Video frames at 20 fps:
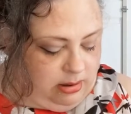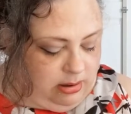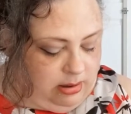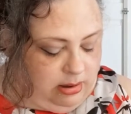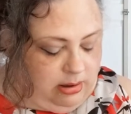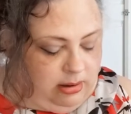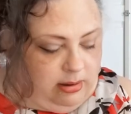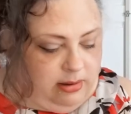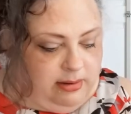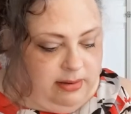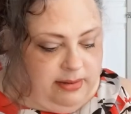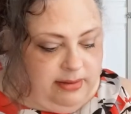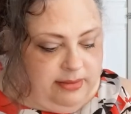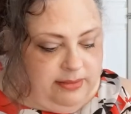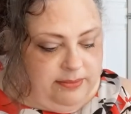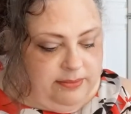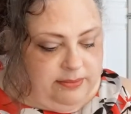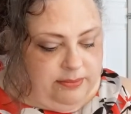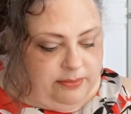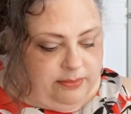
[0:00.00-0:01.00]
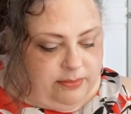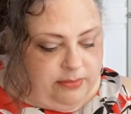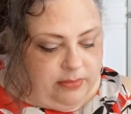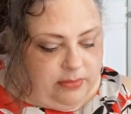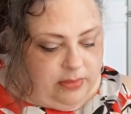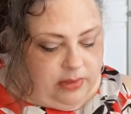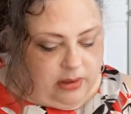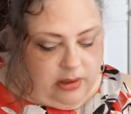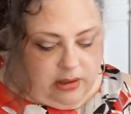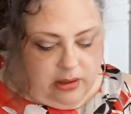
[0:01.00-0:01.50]

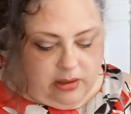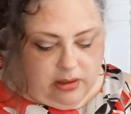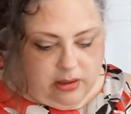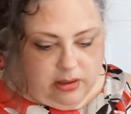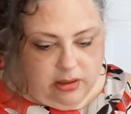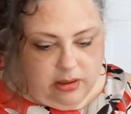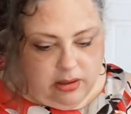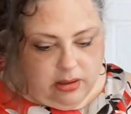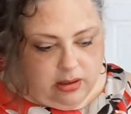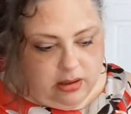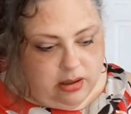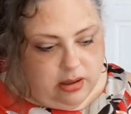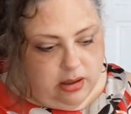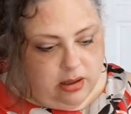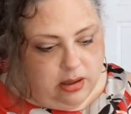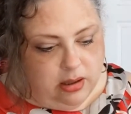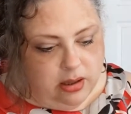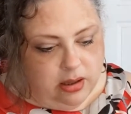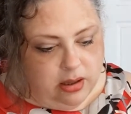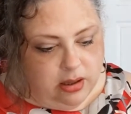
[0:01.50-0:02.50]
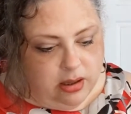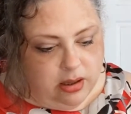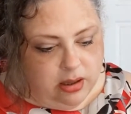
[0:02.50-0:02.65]
Nobody speaks.